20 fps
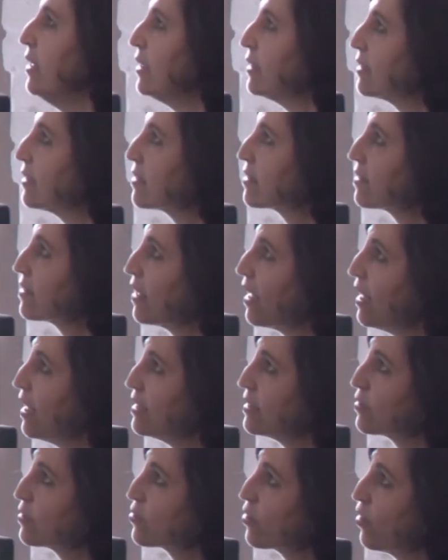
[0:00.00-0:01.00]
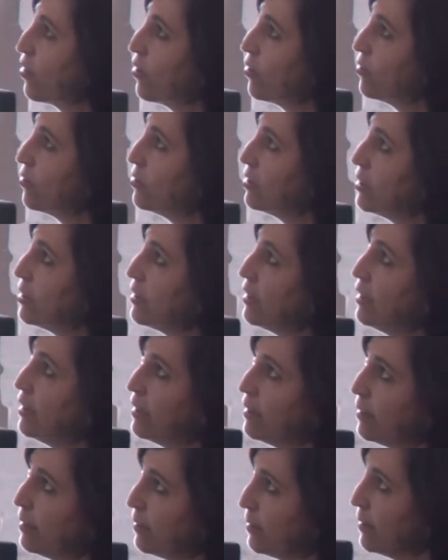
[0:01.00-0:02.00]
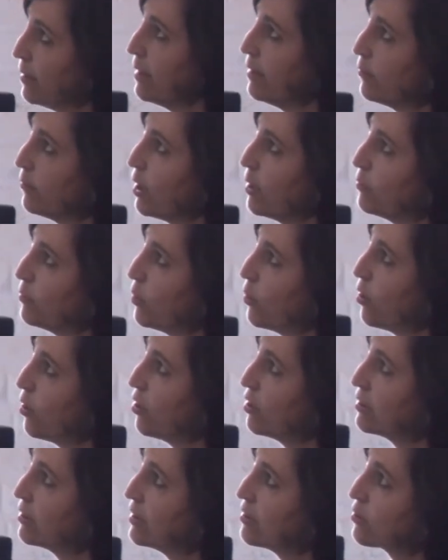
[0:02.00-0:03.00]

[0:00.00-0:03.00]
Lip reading: the slides, so one more.